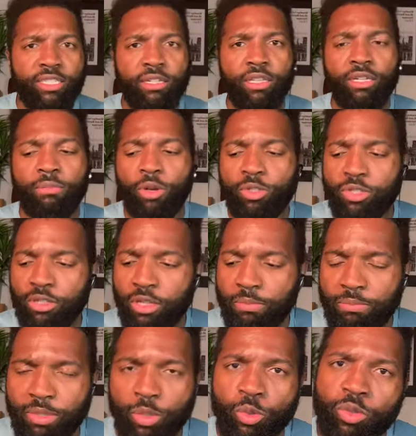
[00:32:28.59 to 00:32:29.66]
by our commander
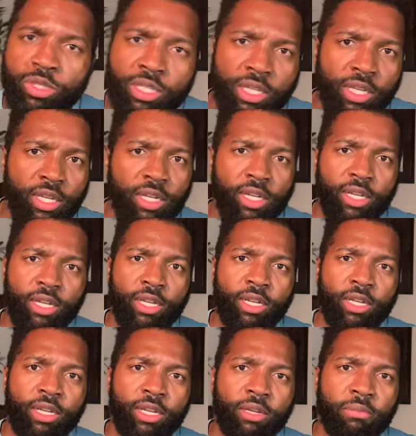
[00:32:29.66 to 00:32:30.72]
in chief as I
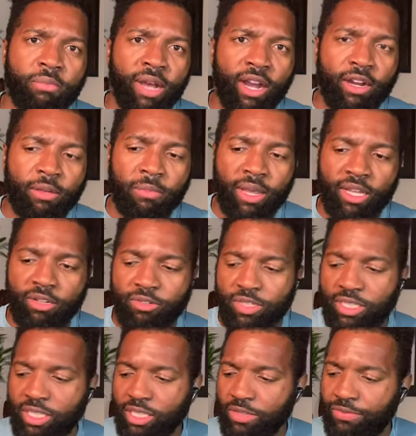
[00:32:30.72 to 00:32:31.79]
watched this
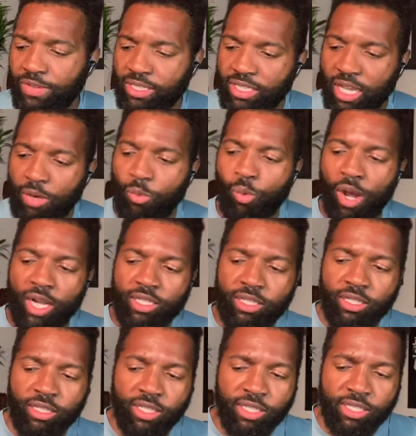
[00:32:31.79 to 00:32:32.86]
person,
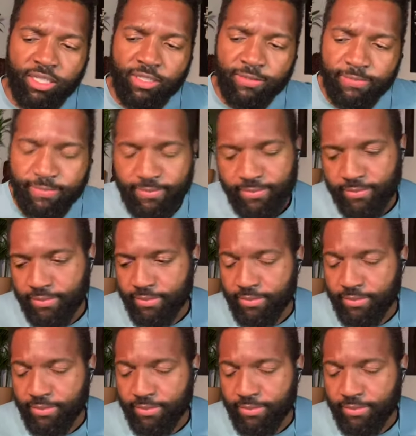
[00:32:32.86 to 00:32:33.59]
I think,